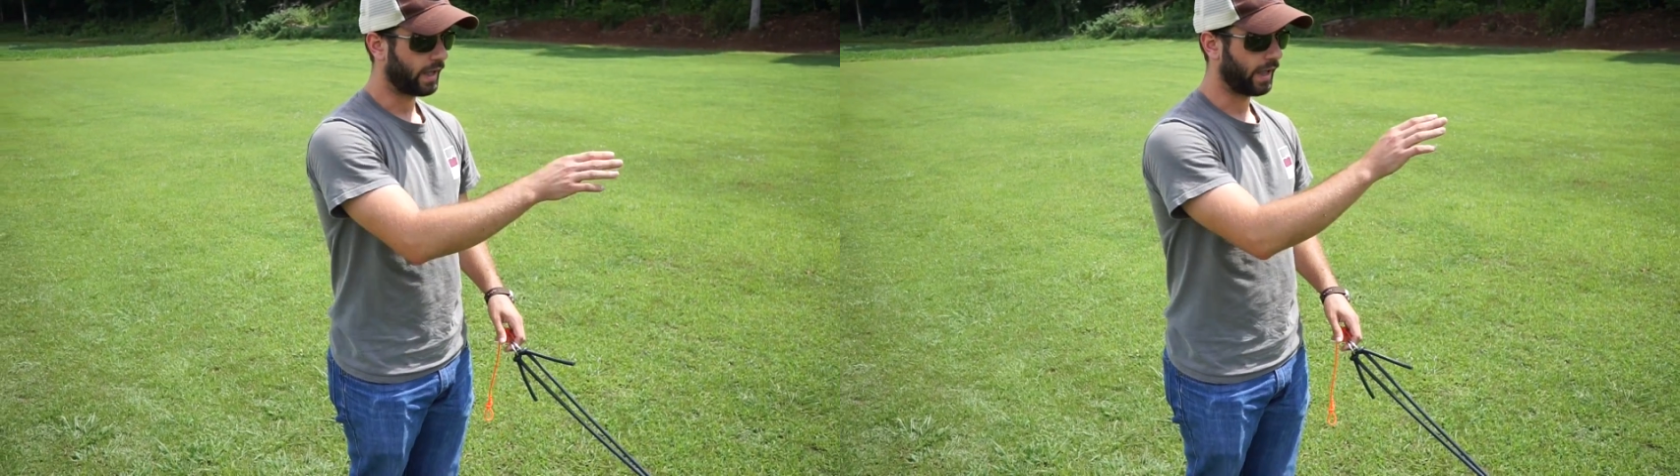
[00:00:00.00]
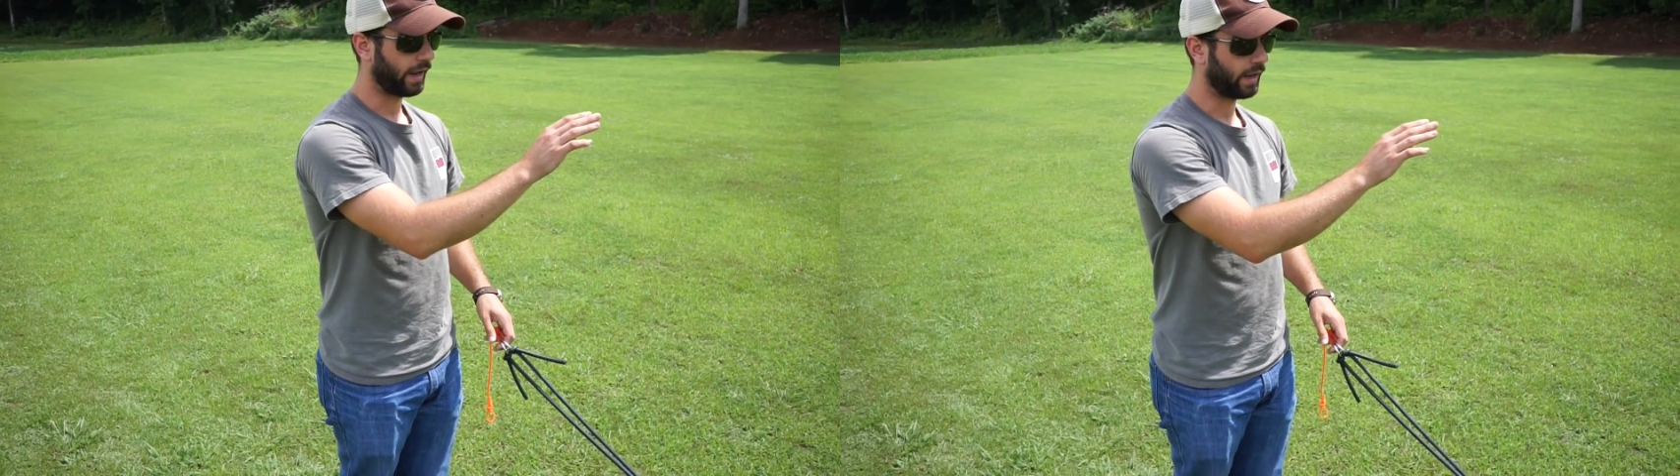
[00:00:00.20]

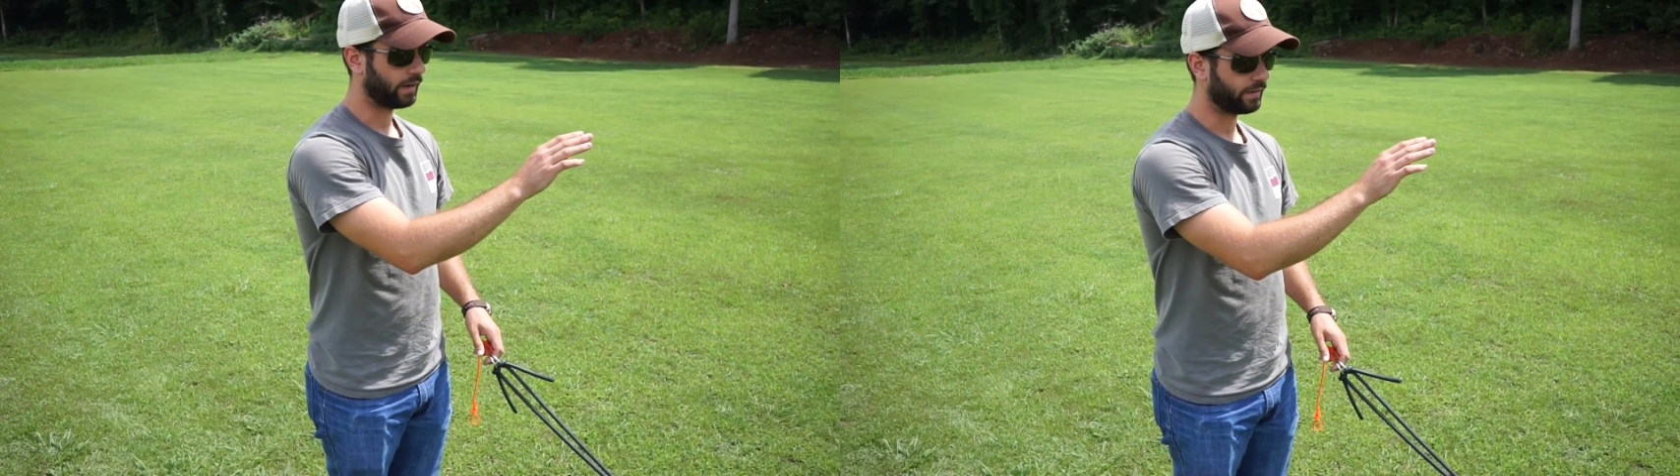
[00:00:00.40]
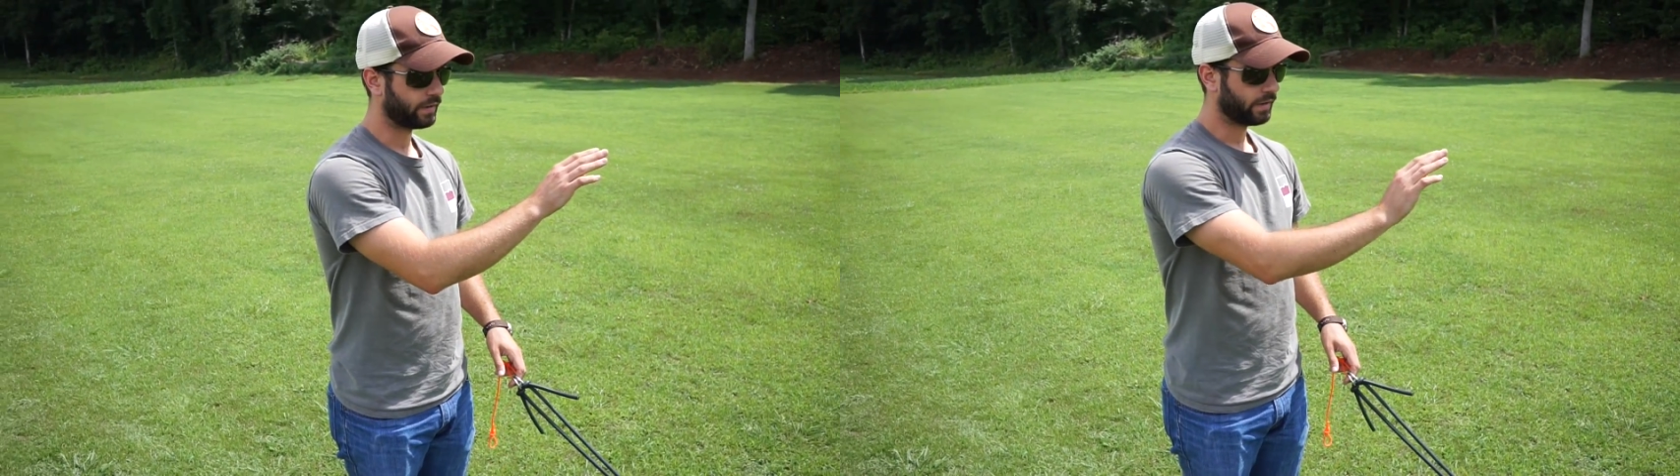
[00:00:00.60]

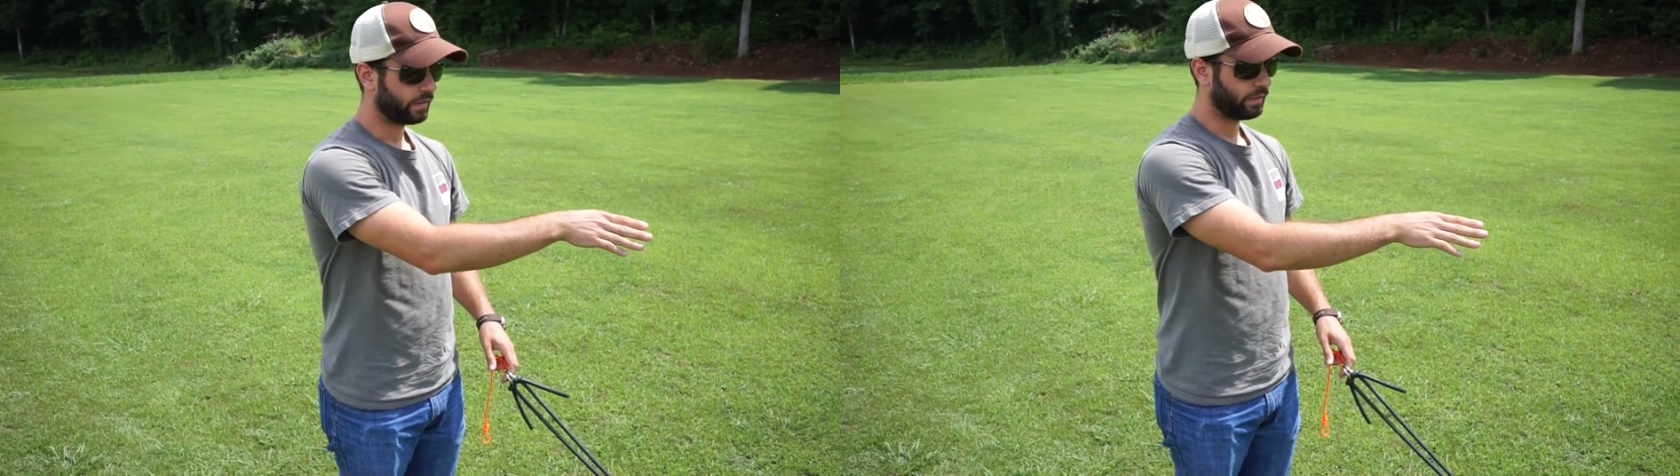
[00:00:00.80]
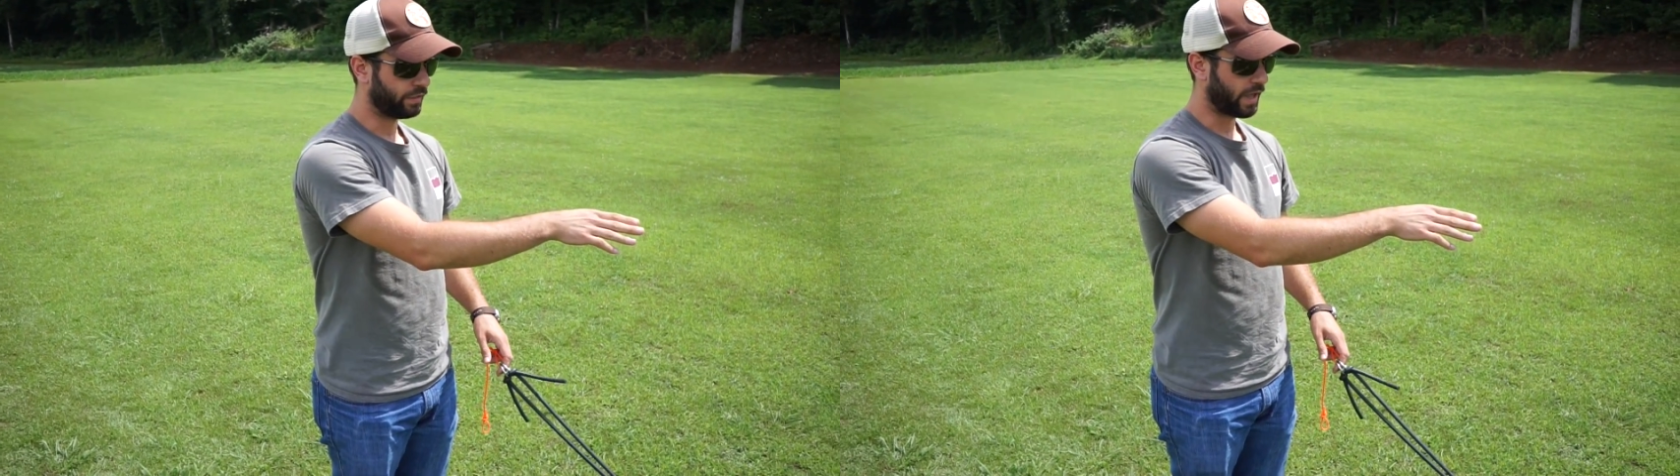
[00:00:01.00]
and
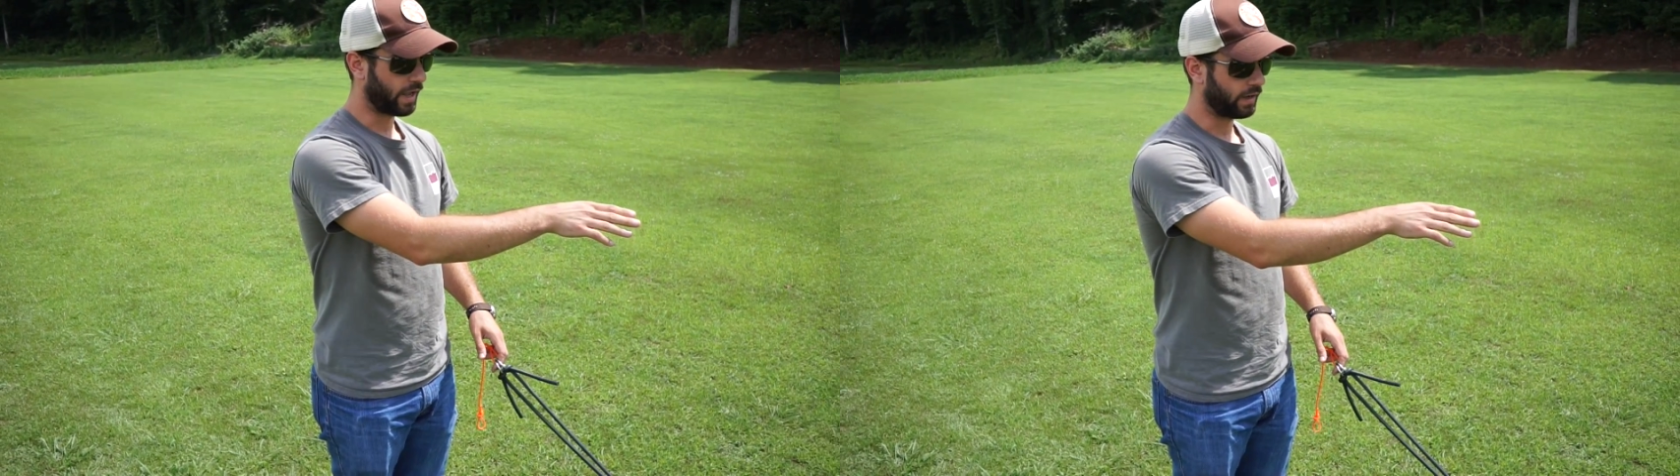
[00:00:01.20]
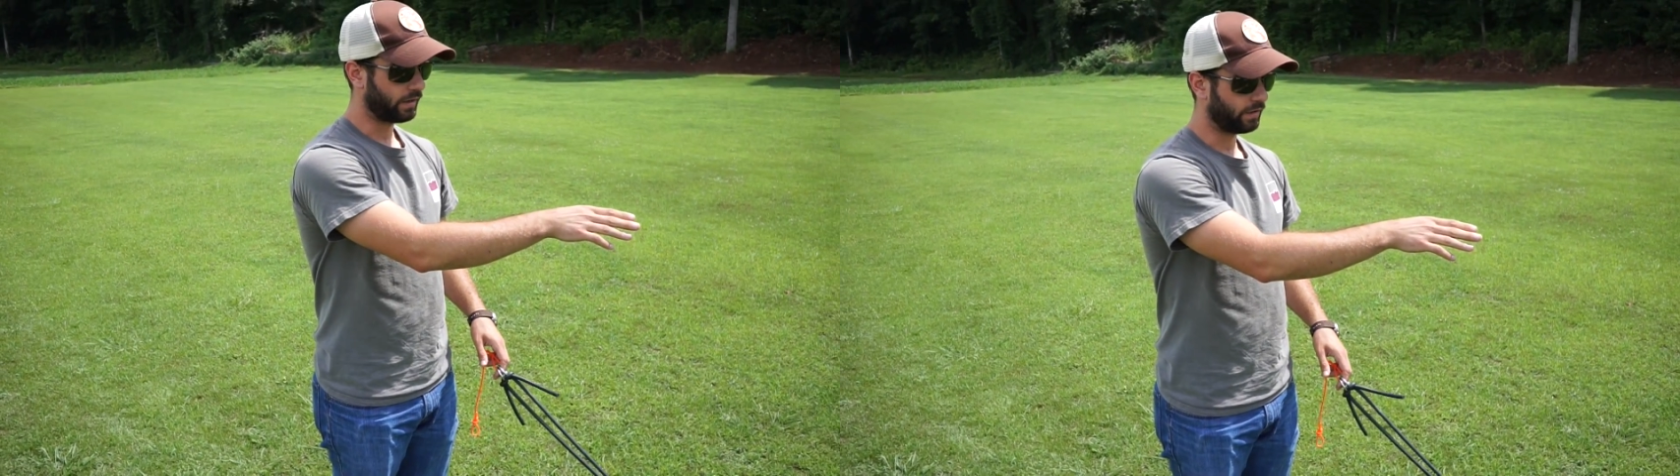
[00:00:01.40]

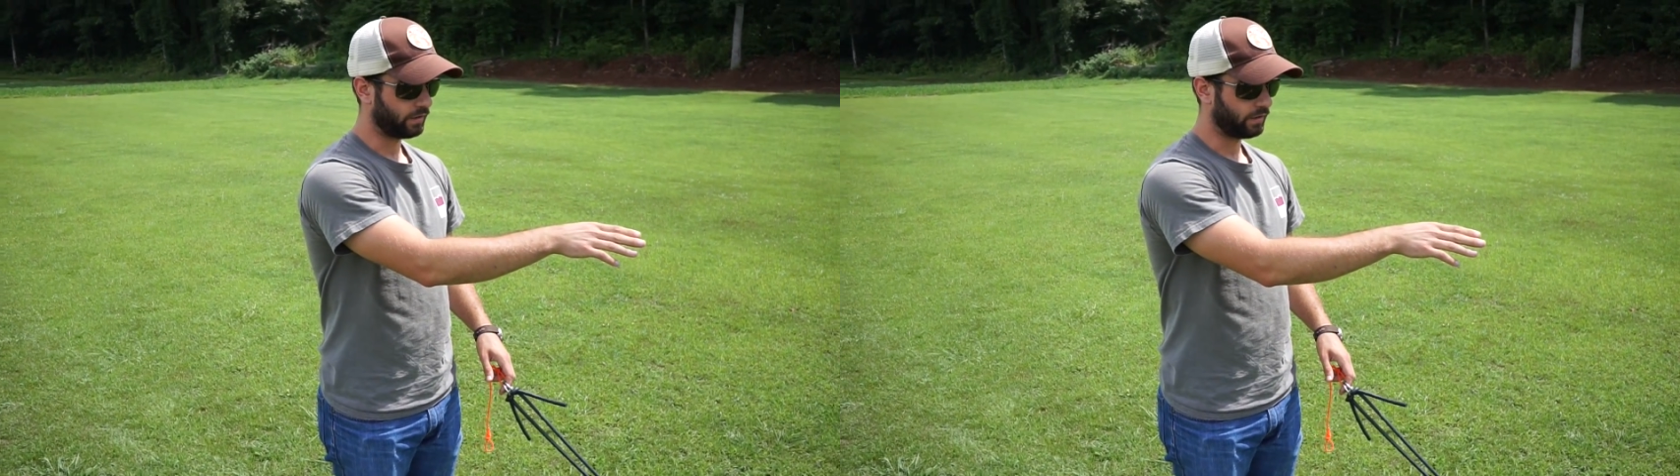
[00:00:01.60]
that